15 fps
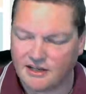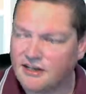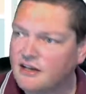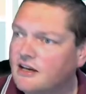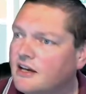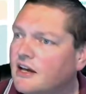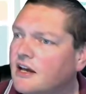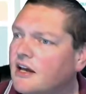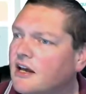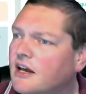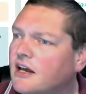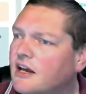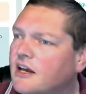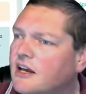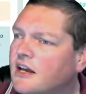
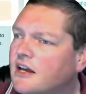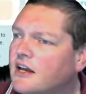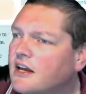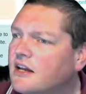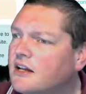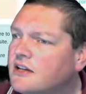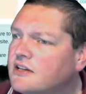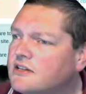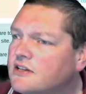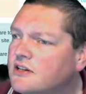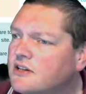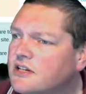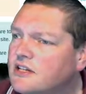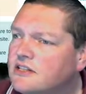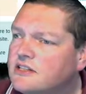Let's go to
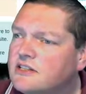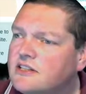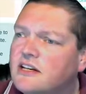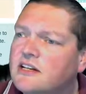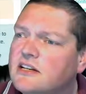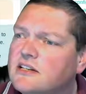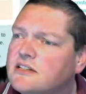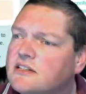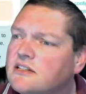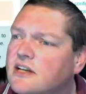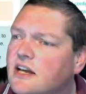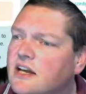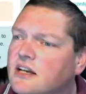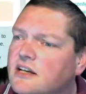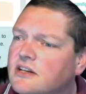get status,
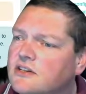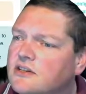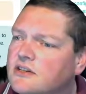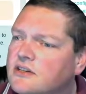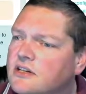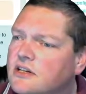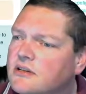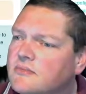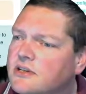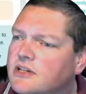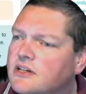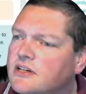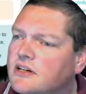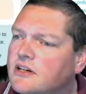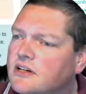and it should tell
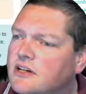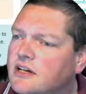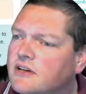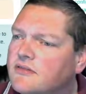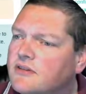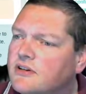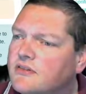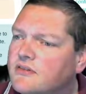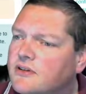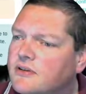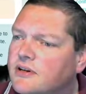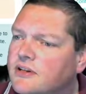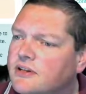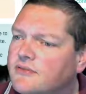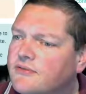me, okay, I've got a few
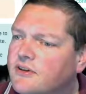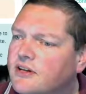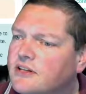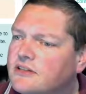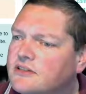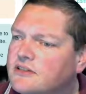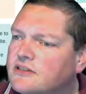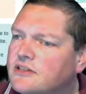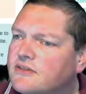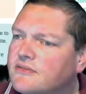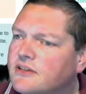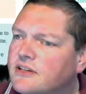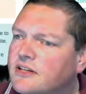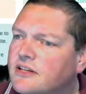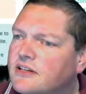other files and stuff
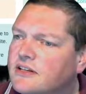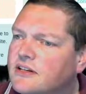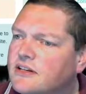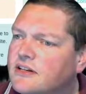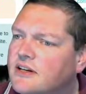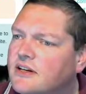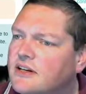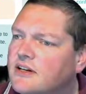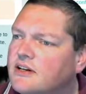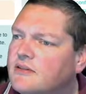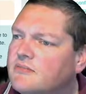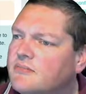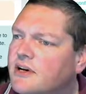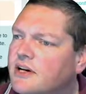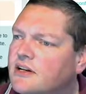like that on there.
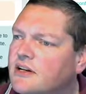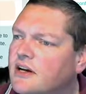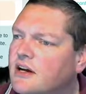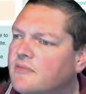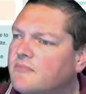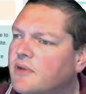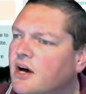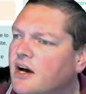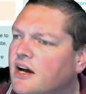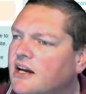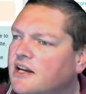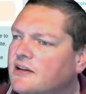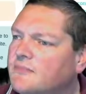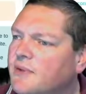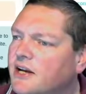But I'm
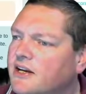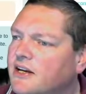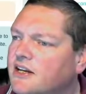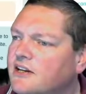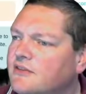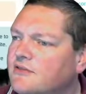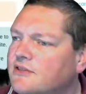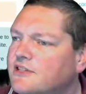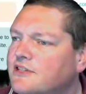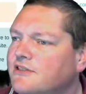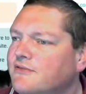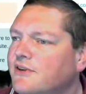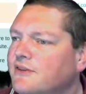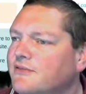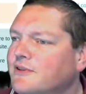behind by
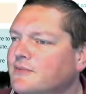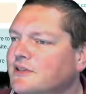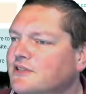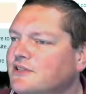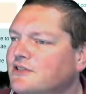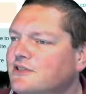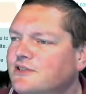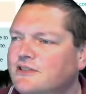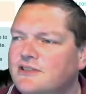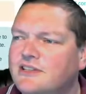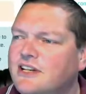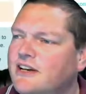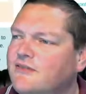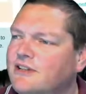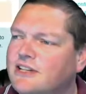965 commits. You should
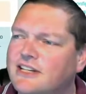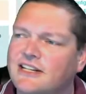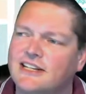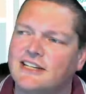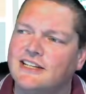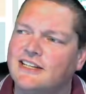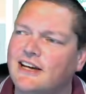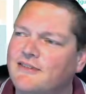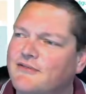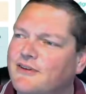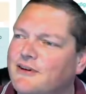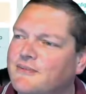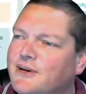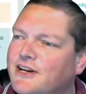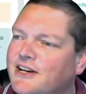never let it get that
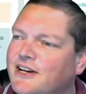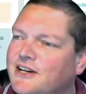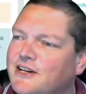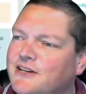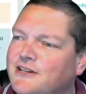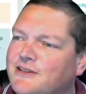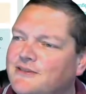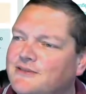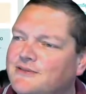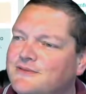far behind.